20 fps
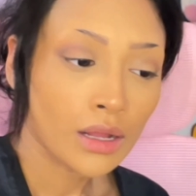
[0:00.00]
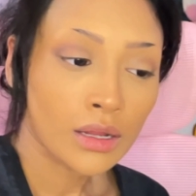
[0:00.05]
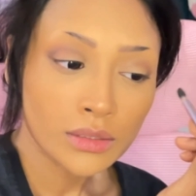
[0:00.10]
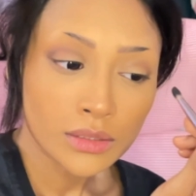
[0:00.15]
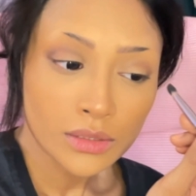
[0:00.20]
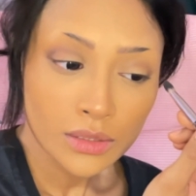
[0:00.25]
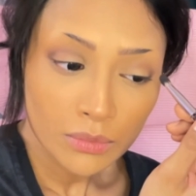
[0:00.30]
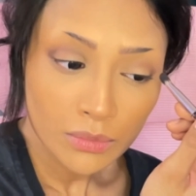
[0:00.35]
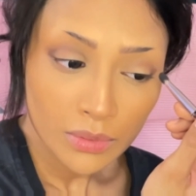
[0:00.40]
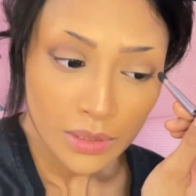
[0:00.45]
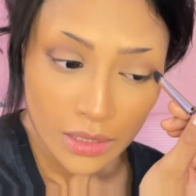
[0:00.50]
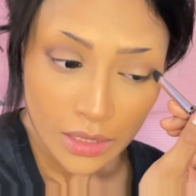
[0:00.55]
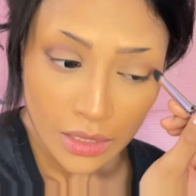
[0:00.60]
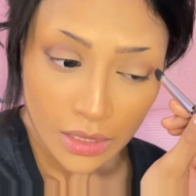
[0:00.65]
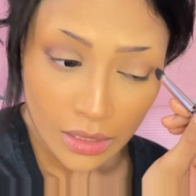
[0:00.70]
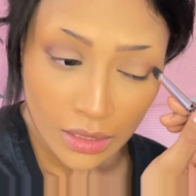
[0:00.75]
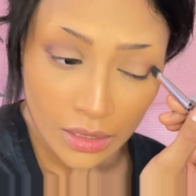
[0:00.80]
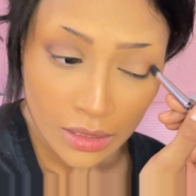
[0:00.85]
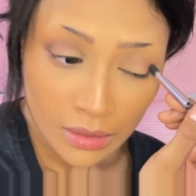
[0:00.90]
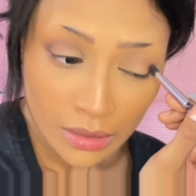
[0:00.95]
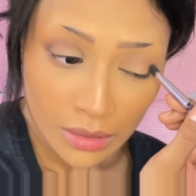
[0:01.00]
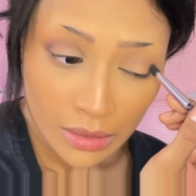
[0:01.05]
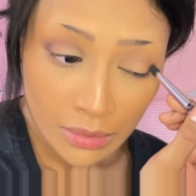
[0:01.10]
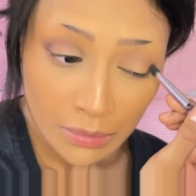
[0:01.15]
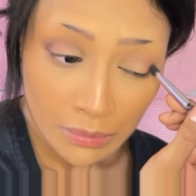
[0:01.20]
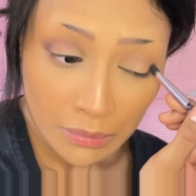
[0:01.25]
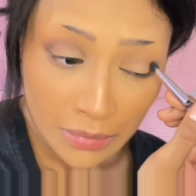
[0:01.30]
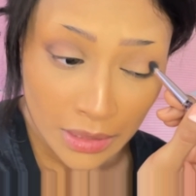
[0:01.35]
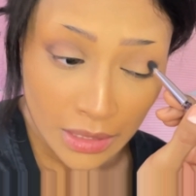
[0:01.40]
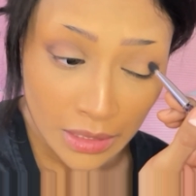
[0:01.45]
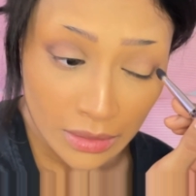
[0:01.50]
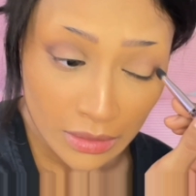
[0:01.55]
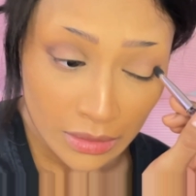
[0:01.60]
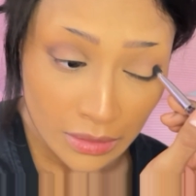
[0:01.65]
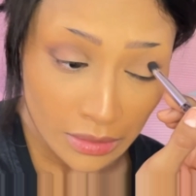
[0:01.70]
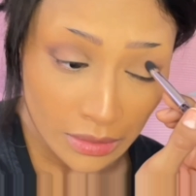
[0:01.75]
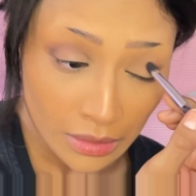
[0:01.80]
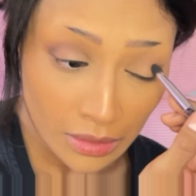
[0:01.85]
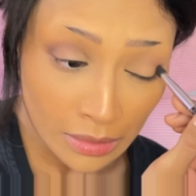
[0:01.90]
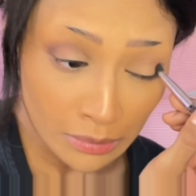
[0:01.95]
Also, one thing, I'm
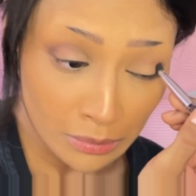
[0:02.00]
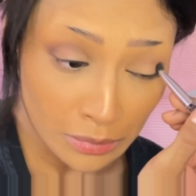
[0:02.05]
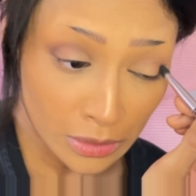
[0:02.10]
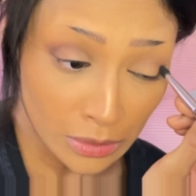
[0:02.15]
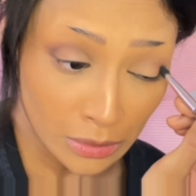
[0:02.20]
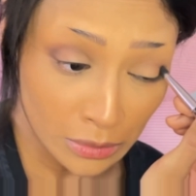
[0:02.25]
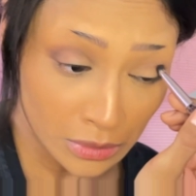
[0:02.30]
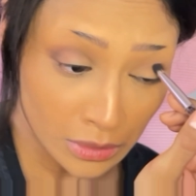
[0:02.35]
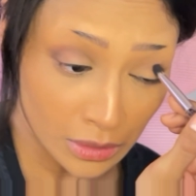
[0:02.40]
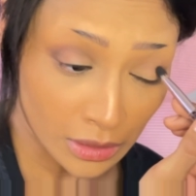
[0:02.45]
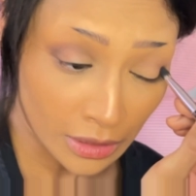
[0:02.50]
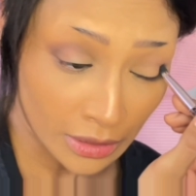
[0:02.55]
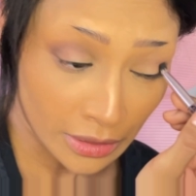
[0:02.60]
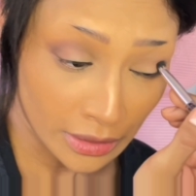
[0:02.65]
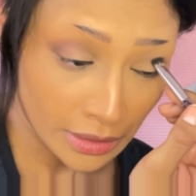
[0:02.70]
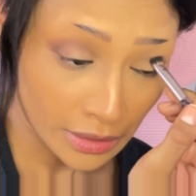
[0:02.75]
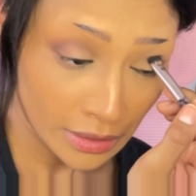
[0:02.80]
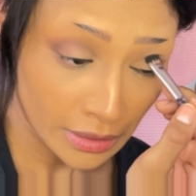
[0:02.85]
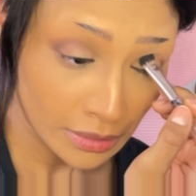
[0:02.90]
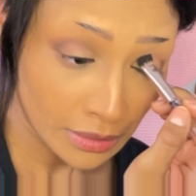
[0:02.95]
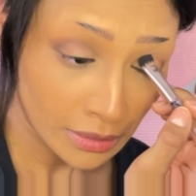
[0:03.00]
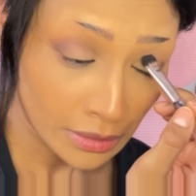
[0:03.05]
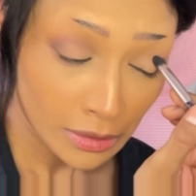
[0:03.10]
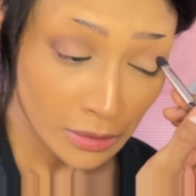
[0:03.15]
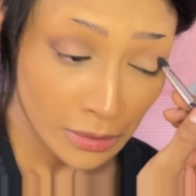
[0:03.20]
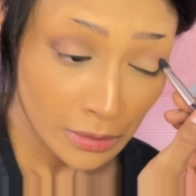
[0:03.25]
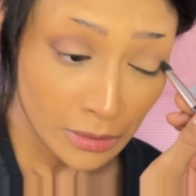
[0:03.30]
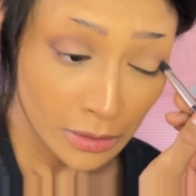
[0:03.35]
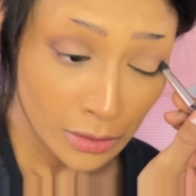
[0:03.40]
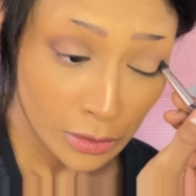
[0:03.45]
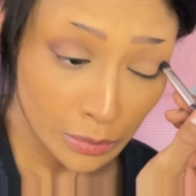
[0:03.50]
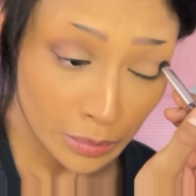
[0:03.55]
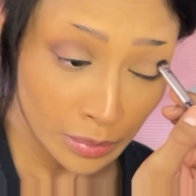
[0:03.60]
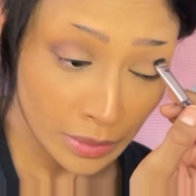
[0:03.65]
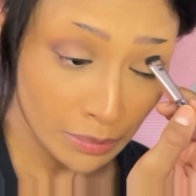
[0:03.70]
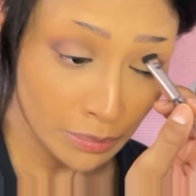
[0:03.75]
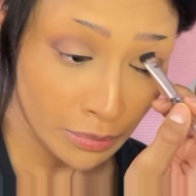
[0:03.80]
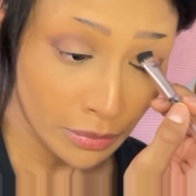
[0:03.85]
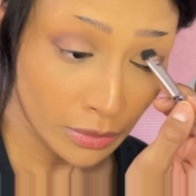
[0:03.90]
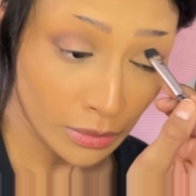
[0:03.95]
so sorry to
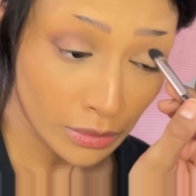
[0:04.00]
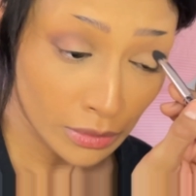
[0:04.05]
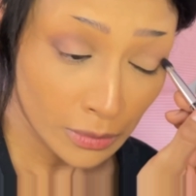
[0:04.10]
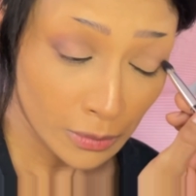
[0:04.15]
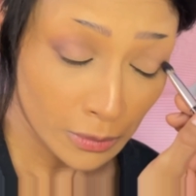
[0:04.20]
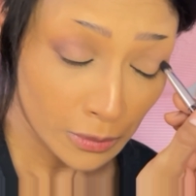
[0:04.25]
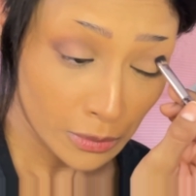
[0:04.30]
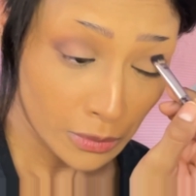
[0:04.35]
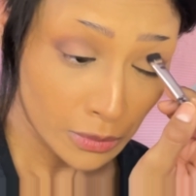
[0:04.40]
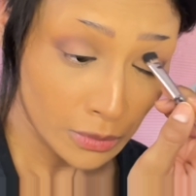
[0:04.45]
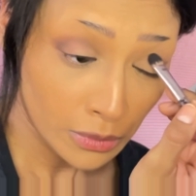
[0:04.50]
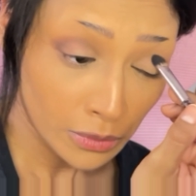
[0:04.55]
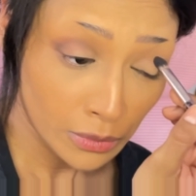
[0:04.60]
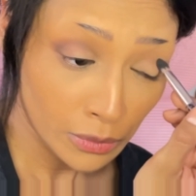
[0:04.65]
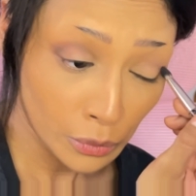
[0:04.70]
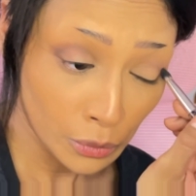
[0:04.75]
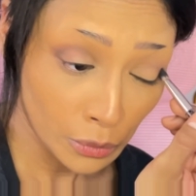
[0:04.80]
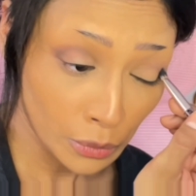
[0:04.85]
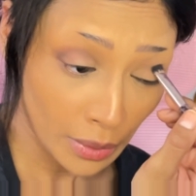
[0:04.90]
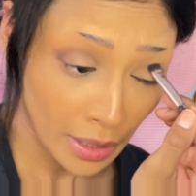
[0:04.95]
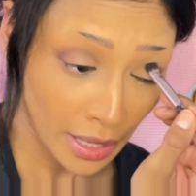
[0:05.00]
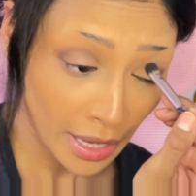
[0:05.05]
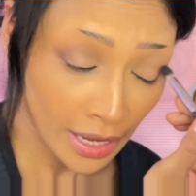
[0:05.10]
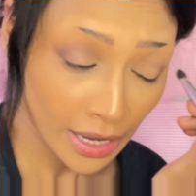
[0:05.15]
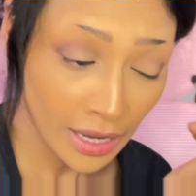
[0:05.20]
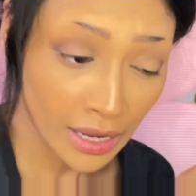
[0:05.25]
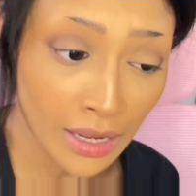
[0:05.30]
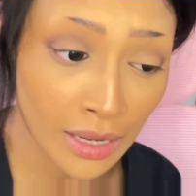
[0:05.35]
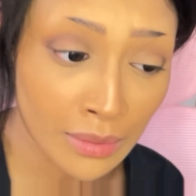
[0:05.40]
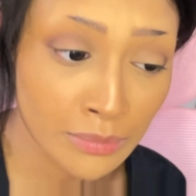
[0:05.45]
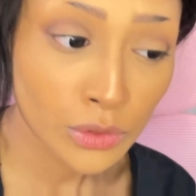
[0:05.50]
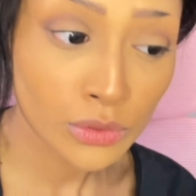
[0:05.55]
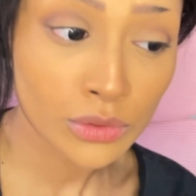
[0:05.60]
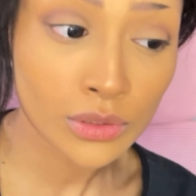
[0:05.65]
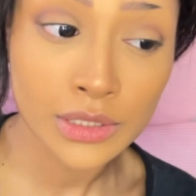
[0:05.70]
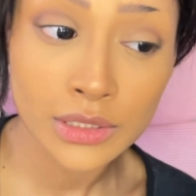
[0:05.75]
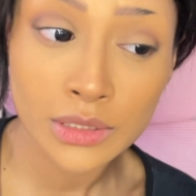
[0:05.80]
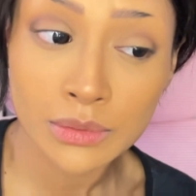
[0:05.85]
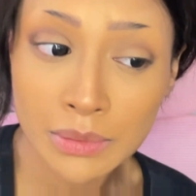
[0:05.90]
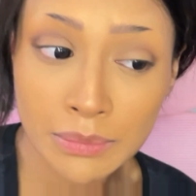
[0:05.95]
people who
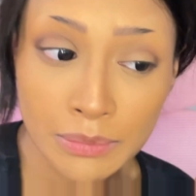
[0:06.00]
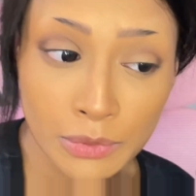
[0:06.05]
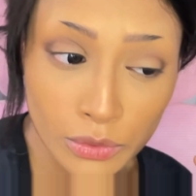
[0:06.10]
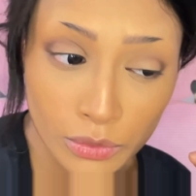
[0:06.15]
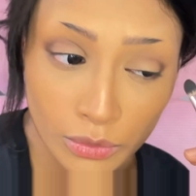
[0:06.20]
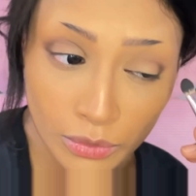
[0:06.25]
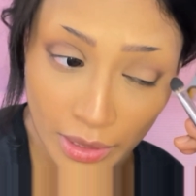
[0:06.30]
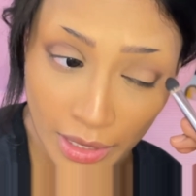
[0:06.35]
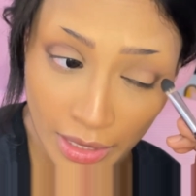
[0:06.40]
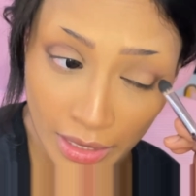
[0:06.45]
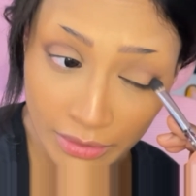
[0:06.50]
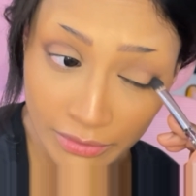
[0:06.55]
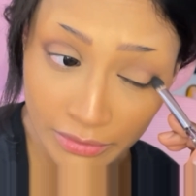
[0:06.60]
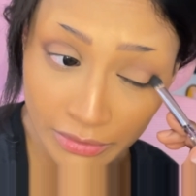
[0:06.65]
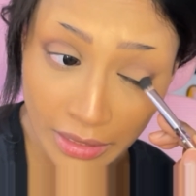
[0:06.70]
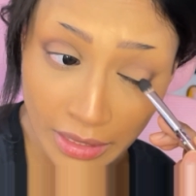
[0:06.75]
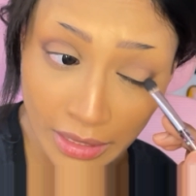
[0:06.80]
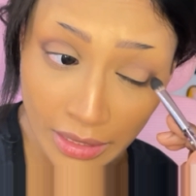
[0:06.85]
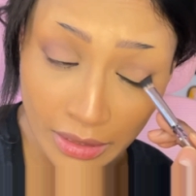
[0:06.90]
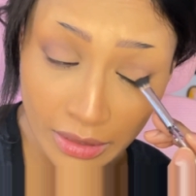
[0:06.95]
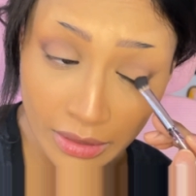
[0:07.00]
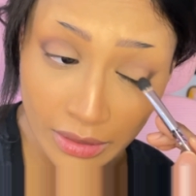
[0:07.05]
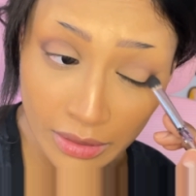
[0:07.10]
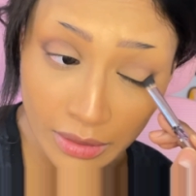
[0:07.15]
have like,